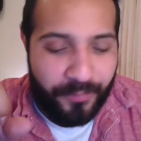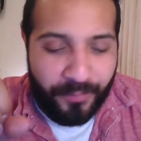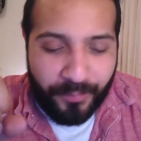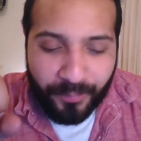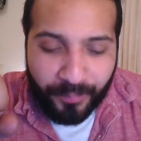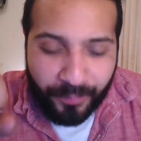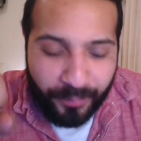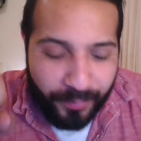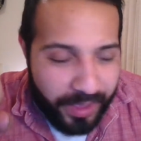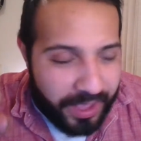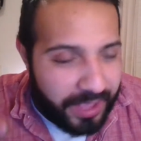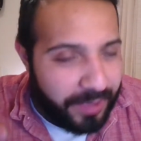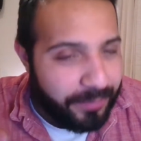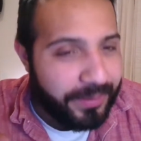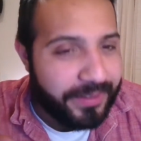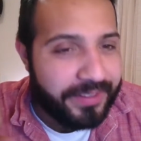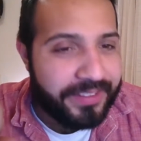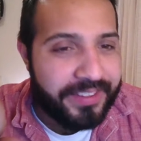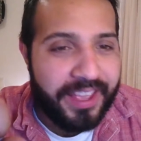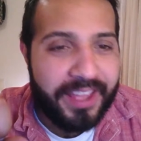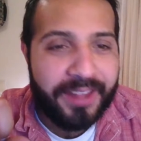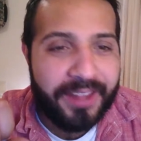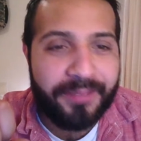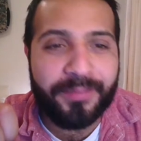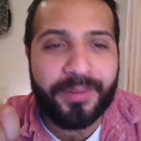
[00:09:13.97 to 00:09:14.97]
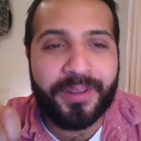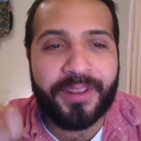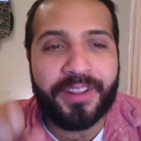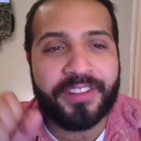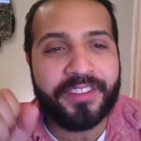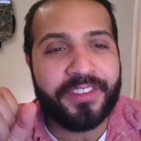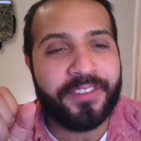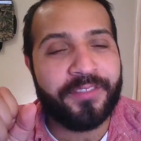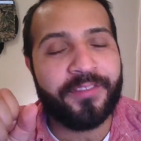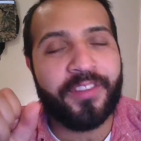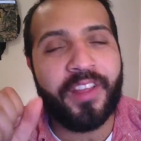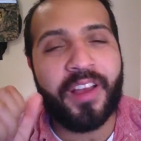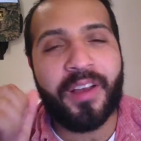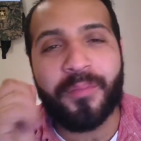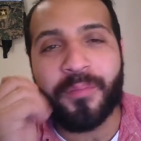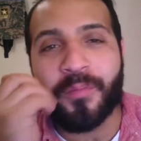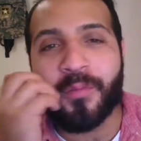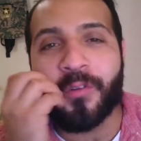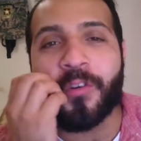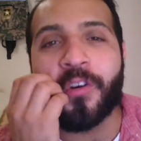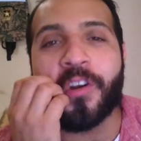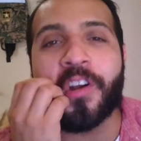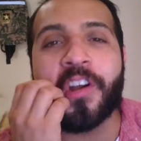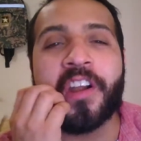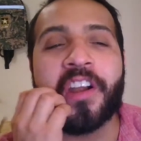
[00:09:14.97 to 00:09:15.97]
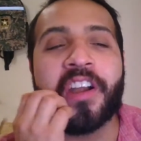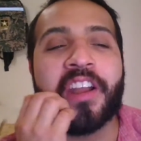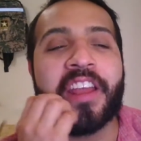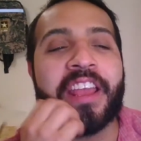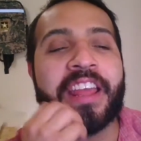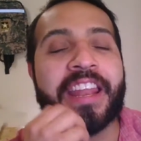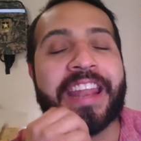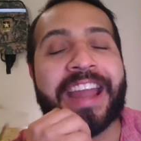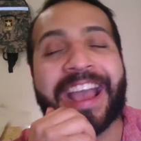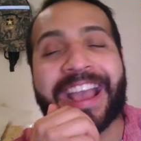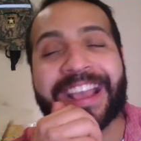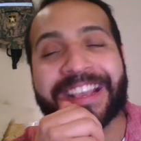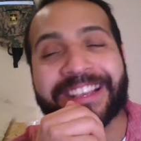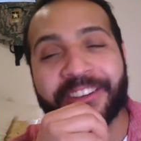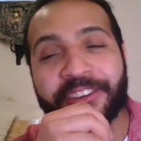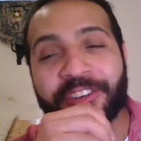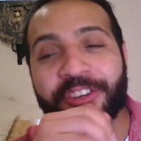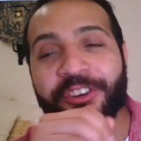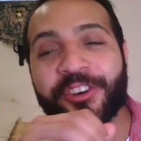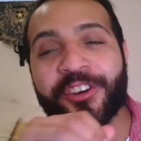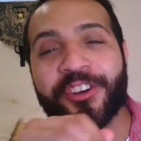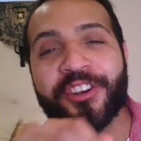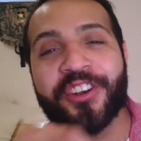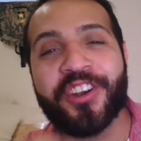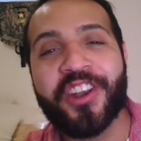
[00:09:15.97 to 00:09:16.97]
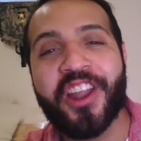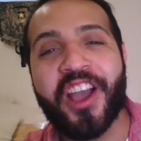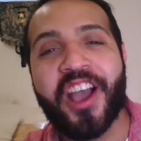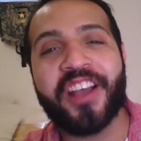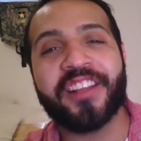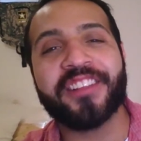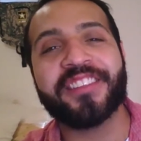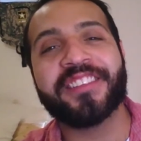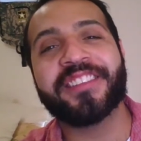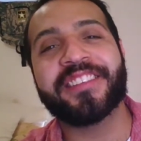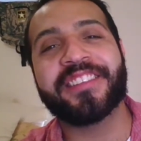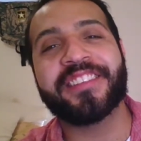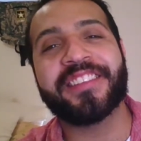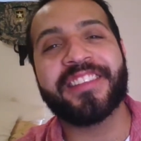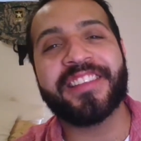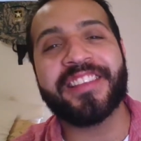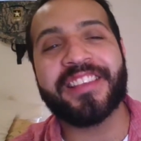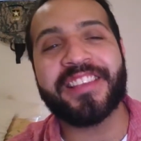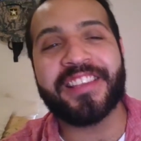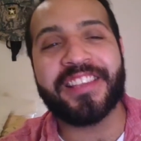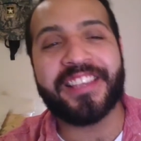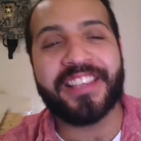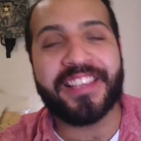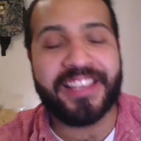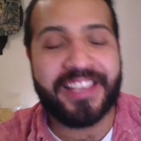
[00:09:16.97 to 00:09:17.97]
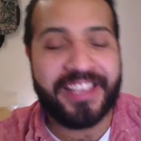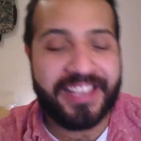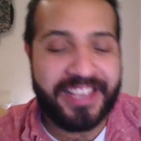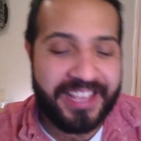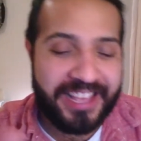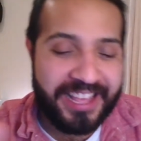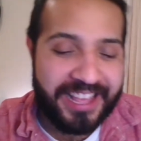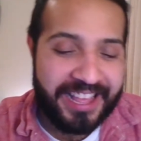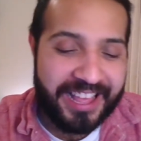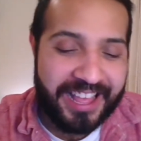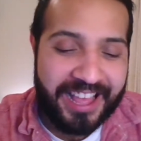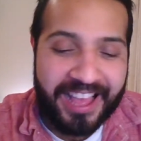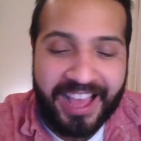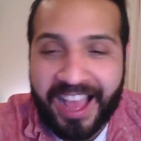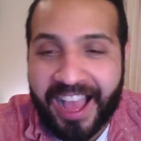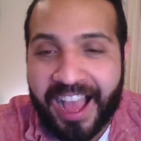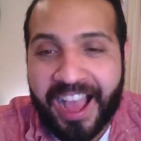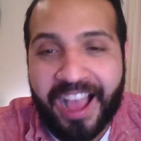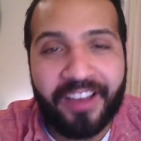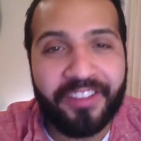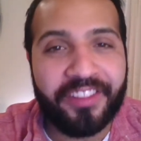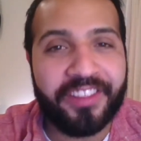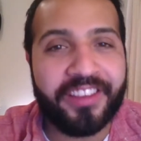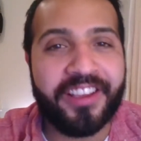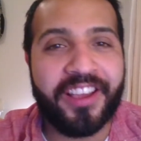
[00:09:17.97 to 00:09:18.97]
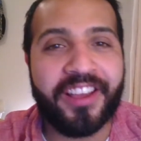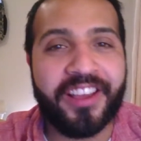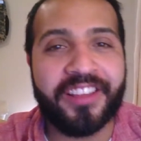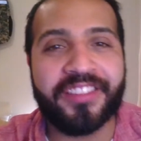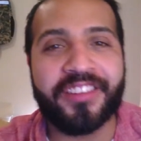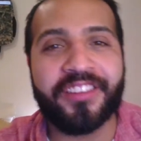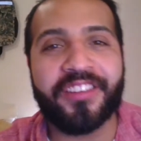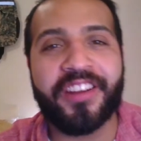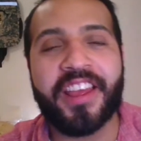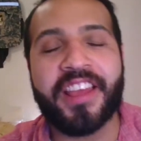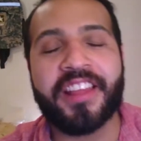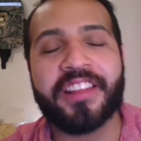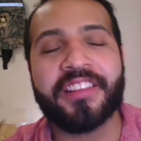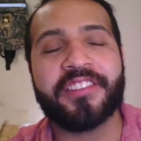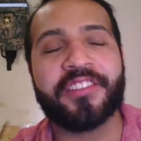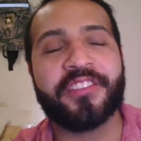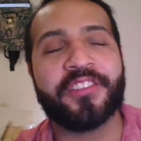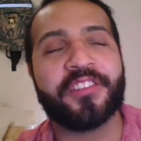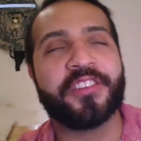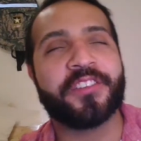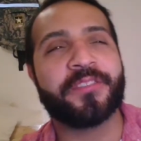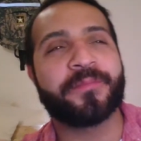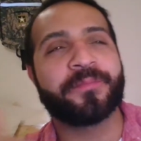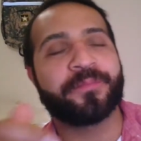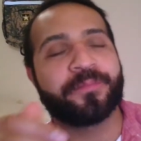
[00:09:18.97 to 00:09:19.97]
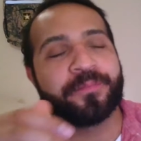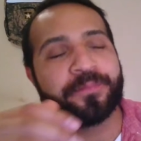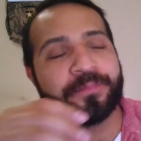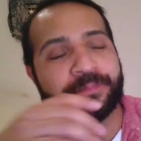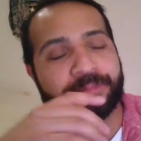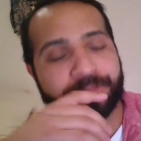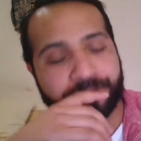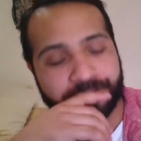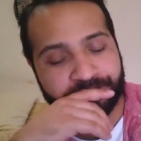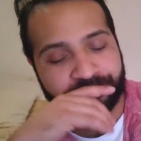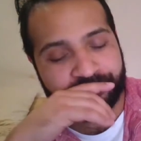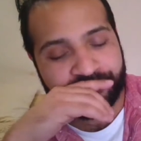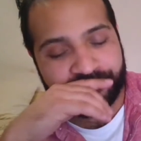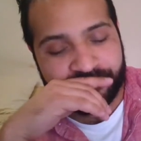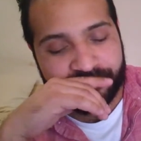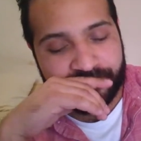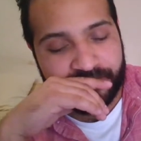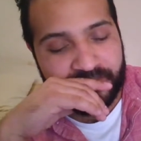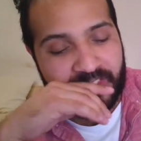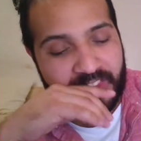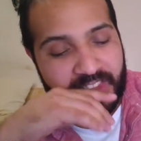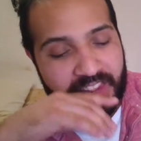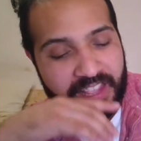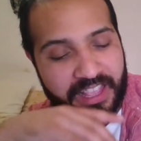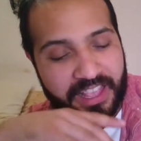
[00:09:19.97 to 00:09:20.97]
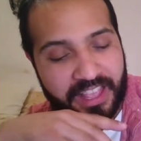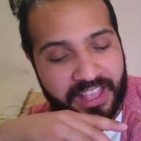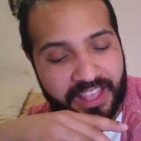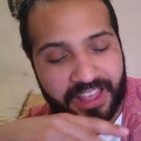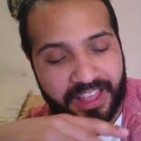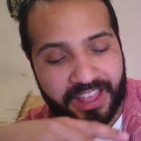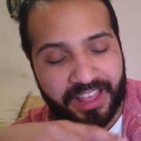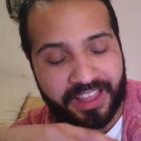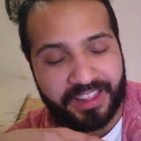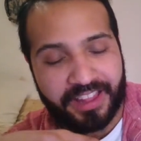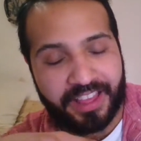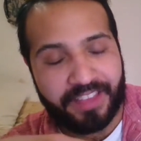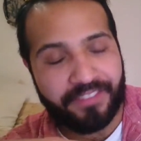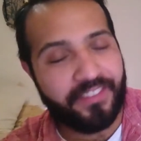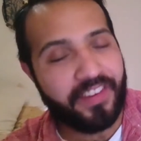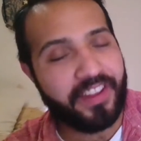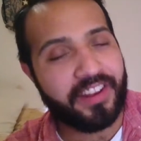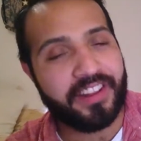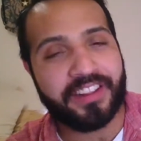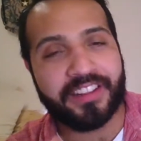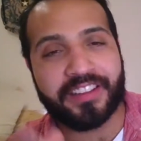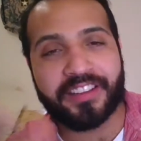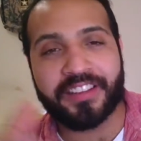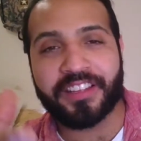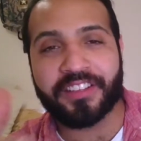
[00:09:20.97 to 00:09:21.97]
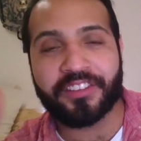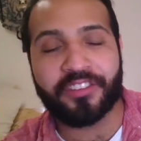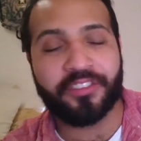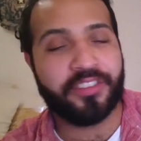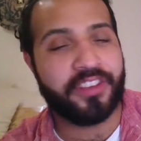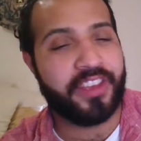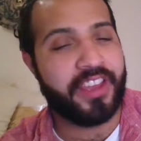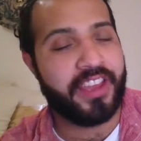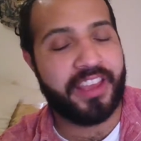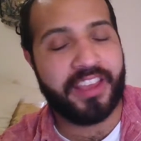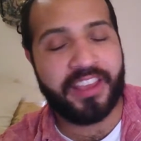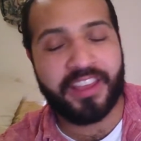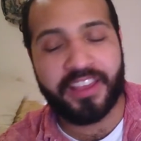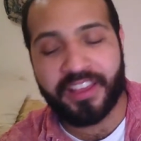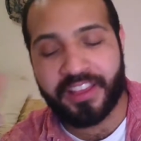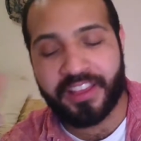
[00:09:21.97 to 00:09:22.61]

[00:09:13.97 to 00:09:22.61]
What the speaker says: maybe 10 minutes, if not more, and I could not see how they got their answer. And I finally clicked, okay,